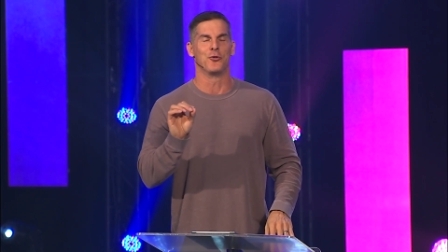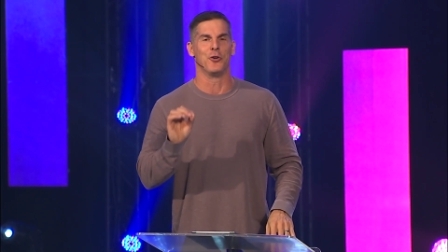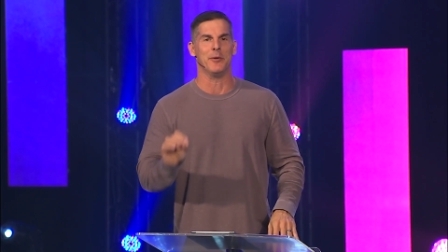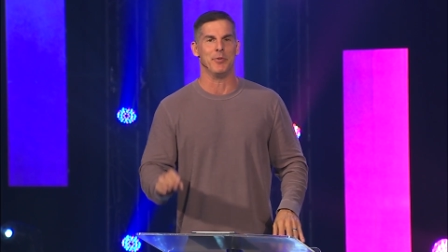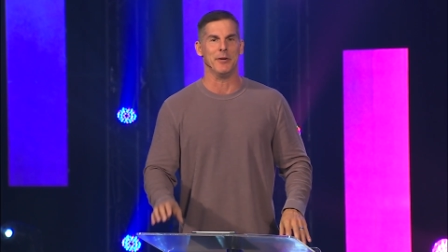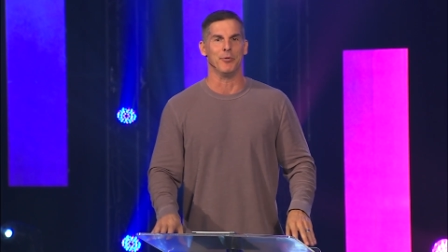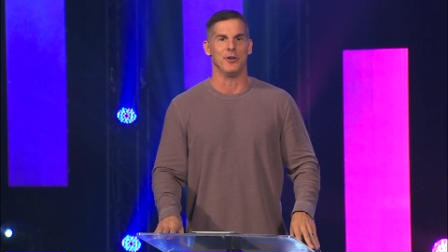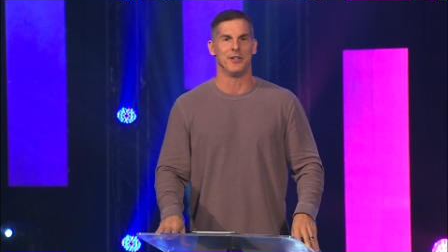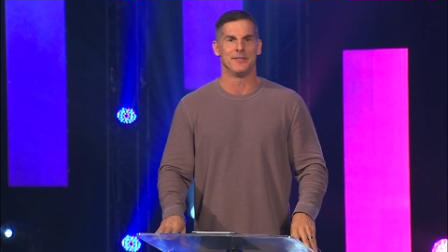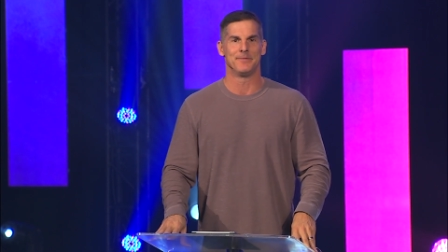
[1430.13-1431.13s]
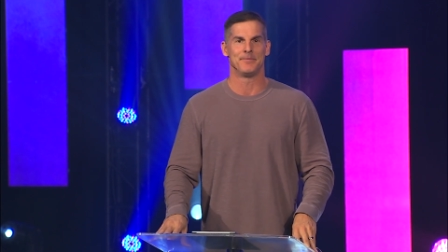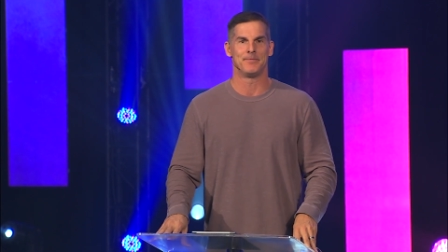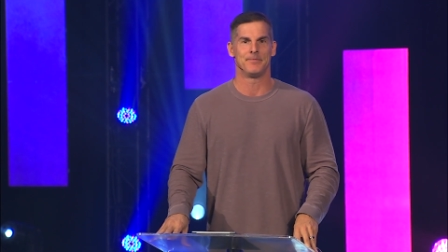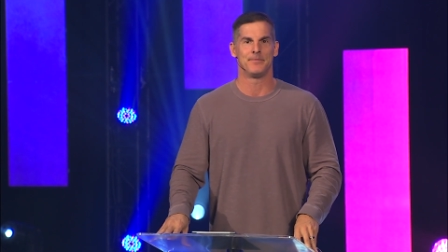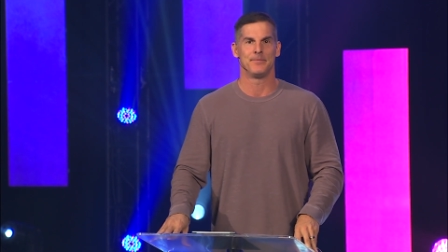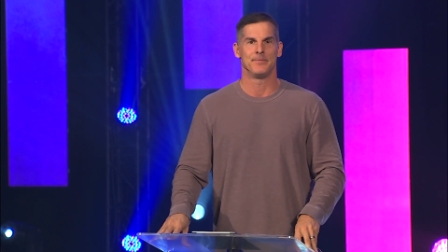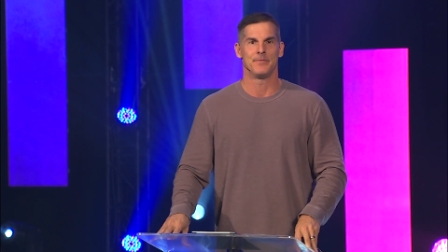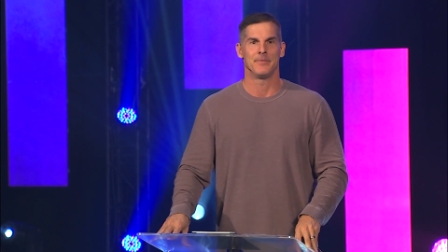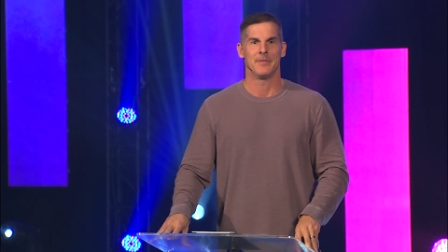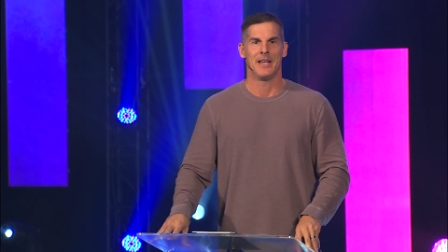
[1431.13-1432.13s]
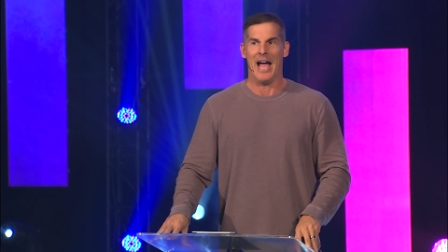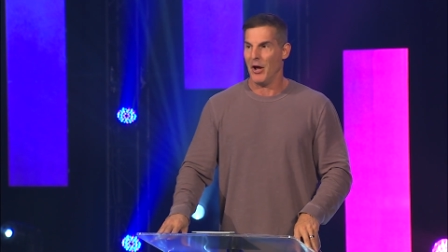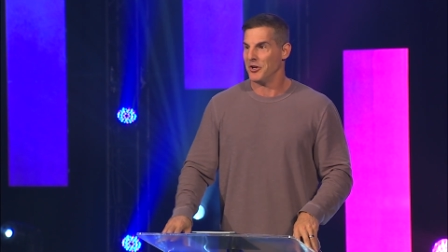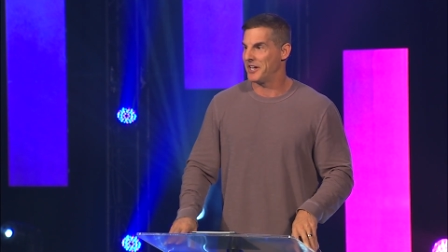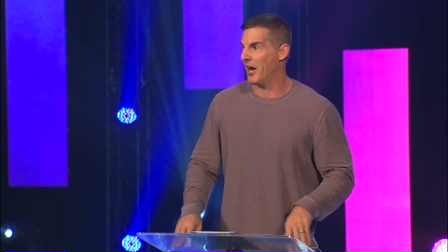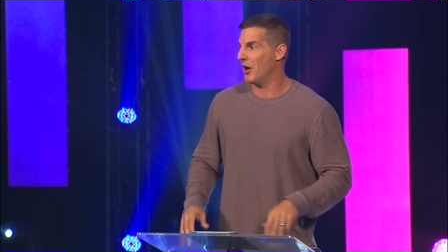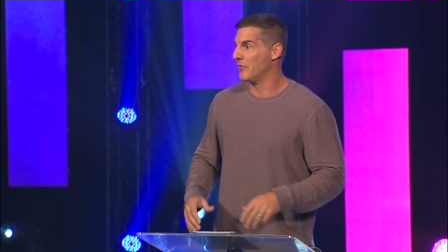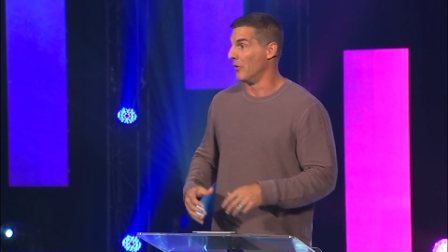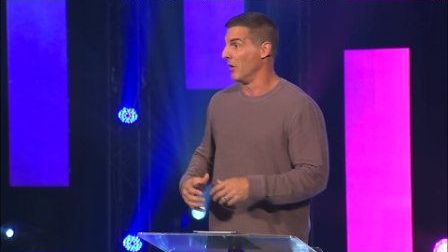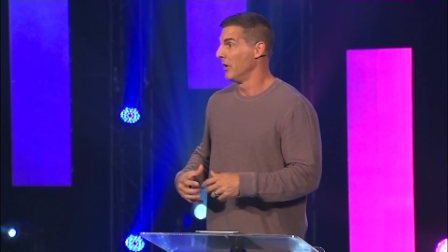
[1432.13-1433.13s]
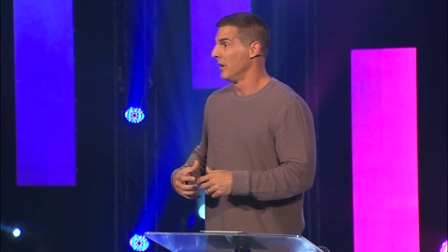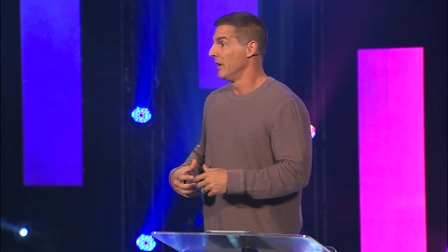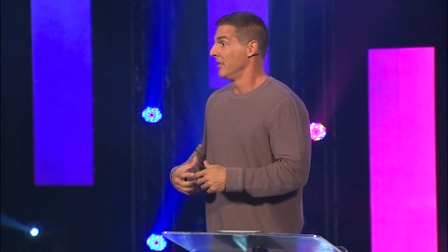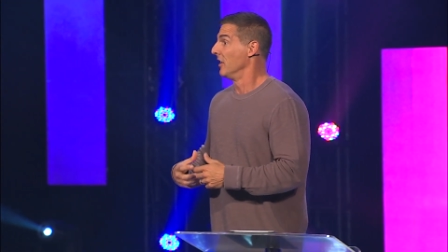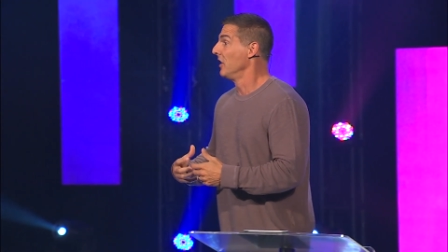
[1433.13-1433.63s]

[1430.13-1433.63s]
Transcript: treat people. How you cared for the